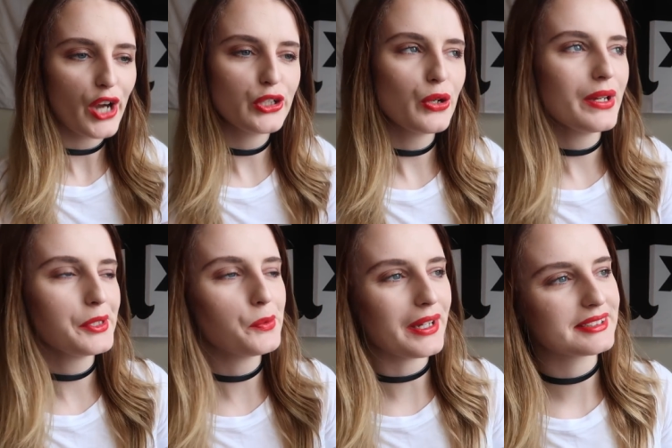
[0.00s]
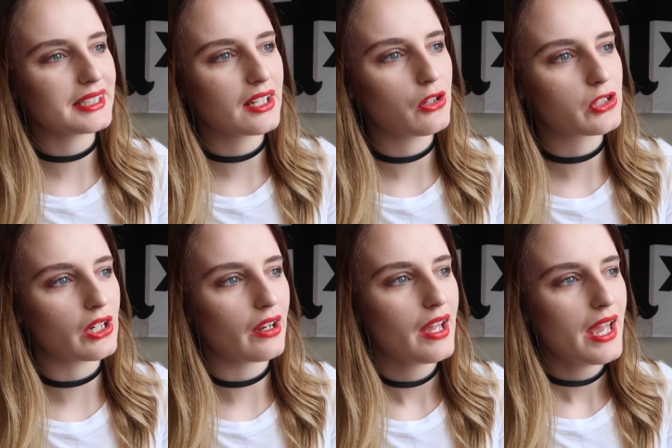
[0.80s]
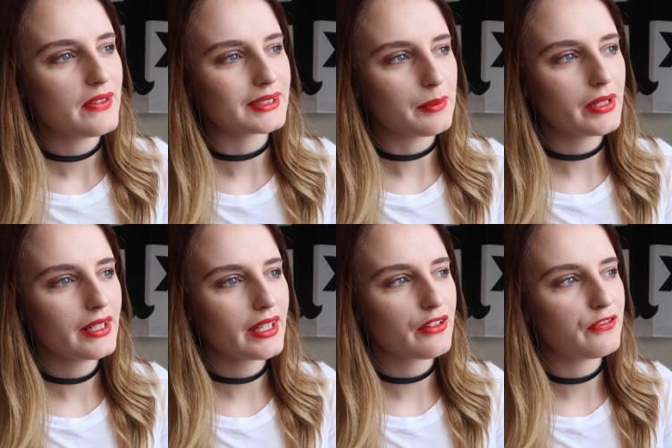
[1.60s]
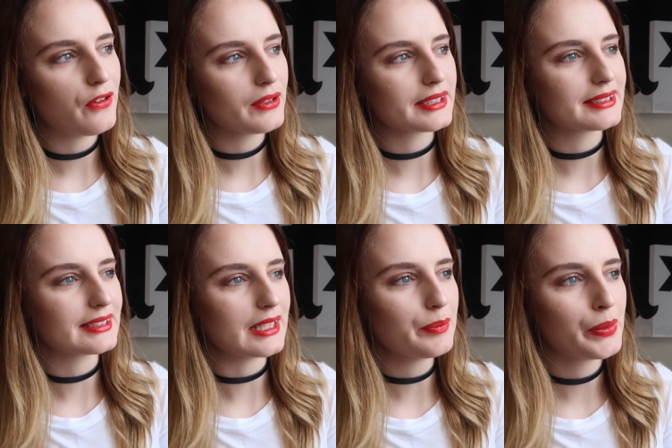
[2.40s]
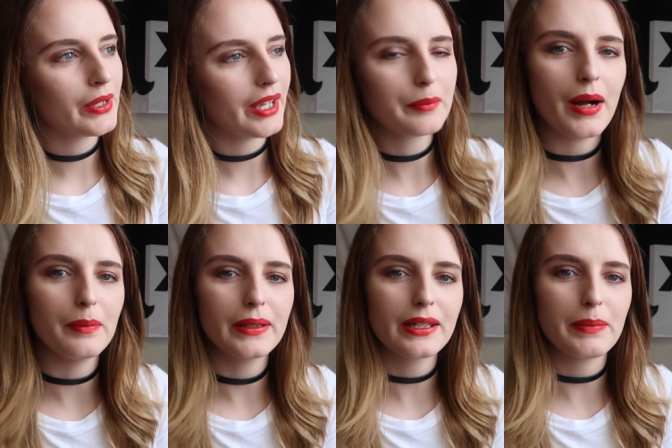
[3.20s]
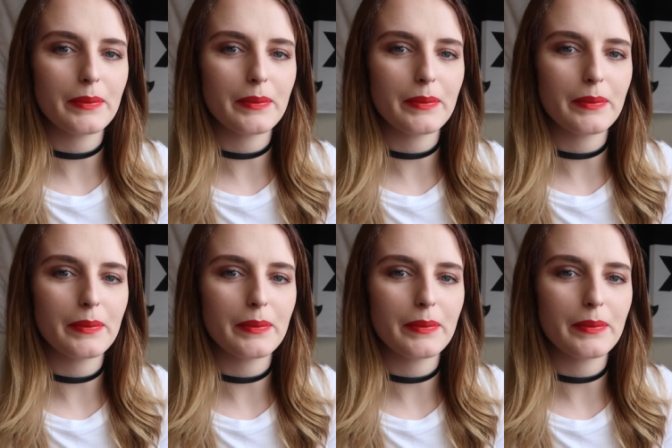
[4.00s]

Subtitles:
I know in a Western culture, if somebody like falls asleep in public,